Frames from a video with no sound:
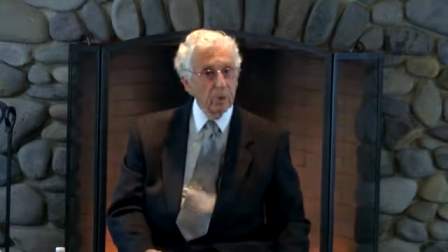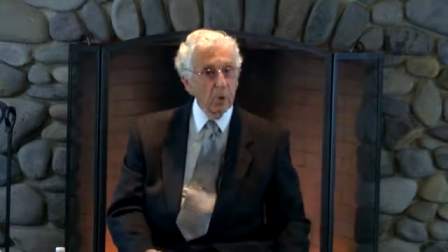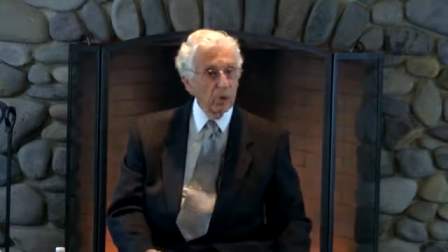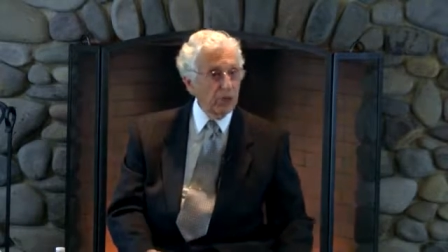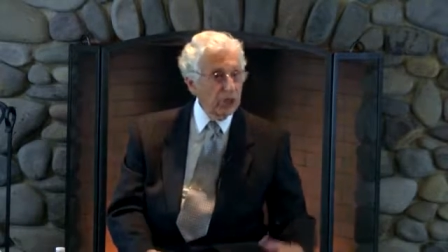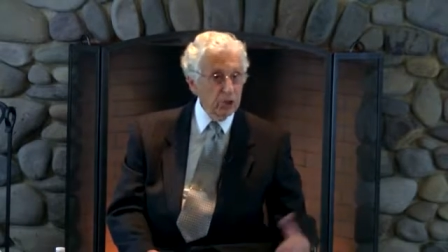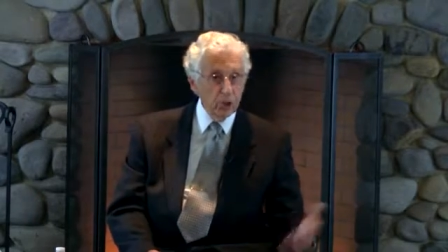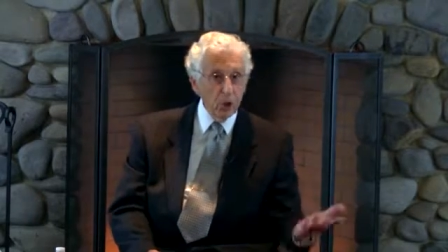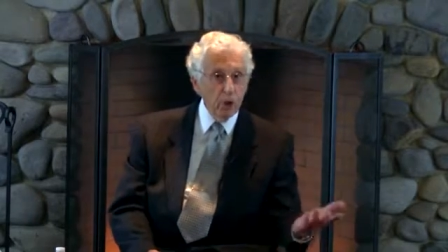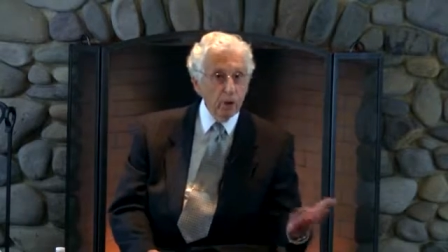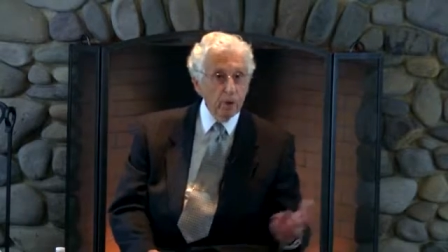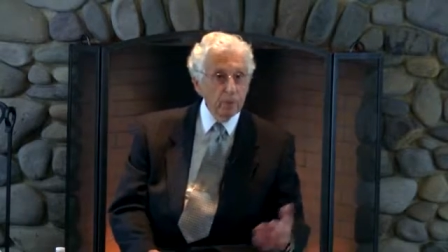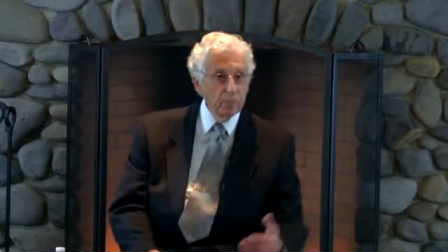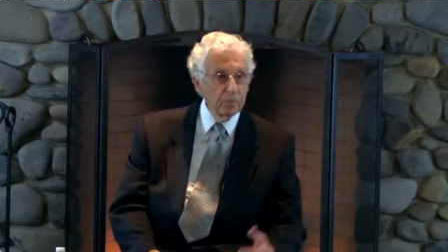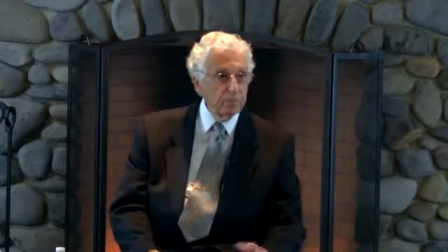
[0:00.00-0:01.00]
Or their
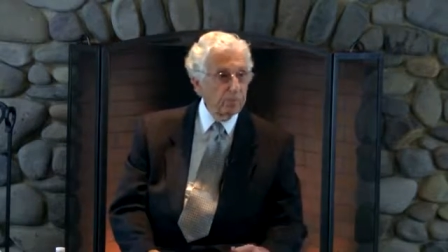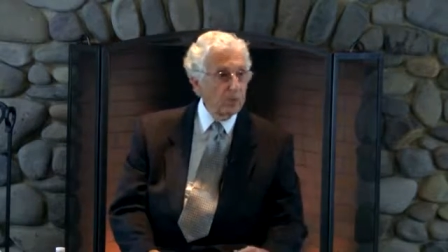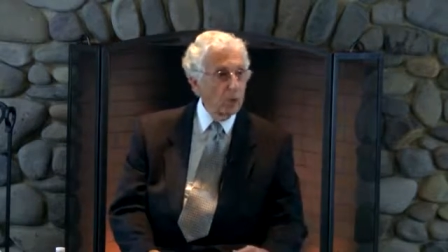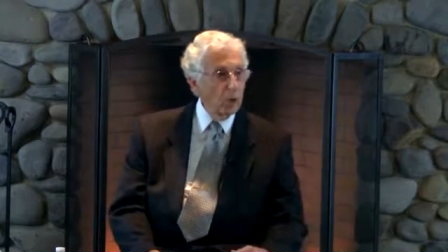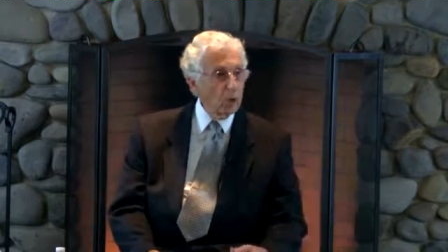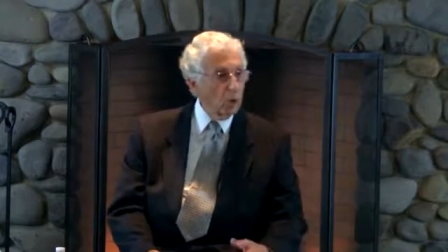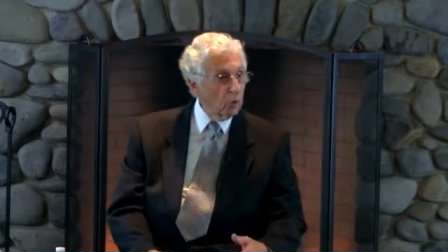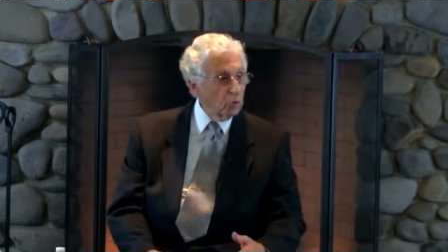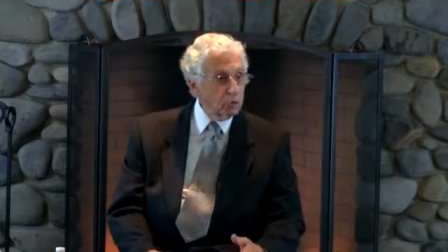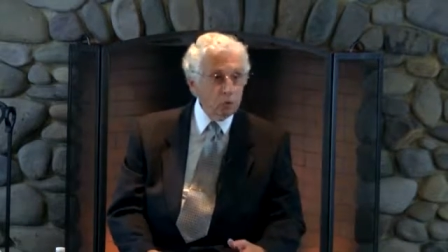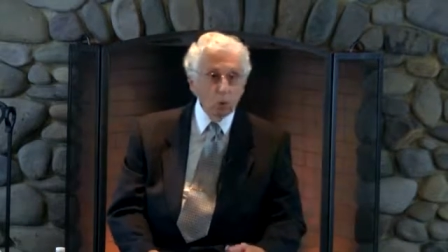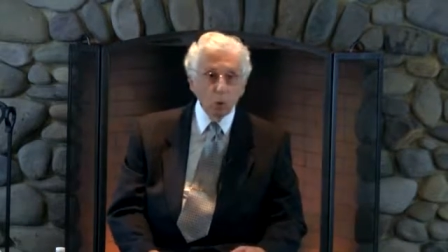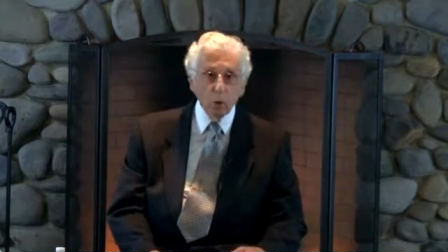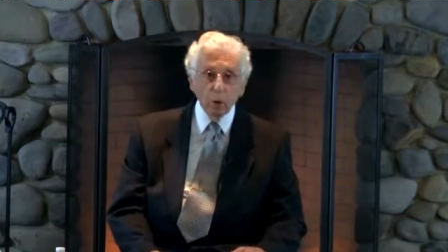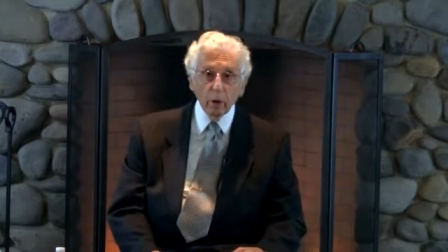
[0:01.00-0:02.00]
dog, or go for
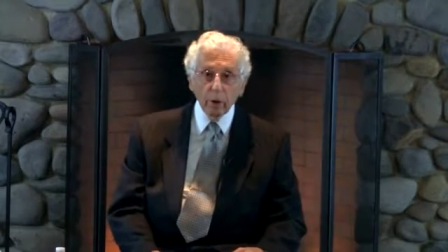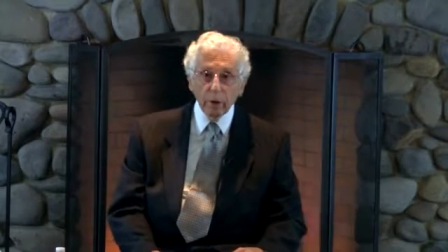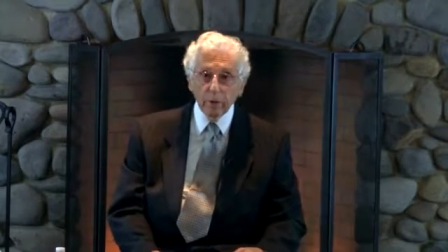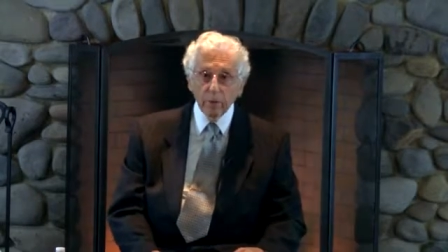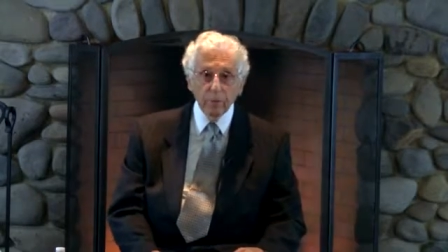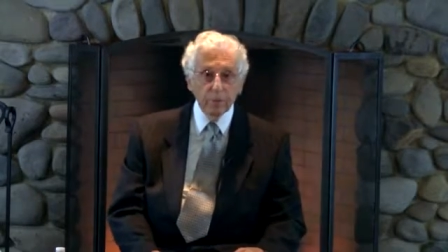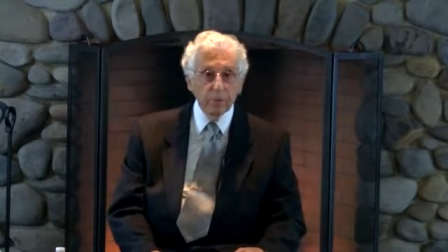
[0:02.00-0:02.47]
a walk.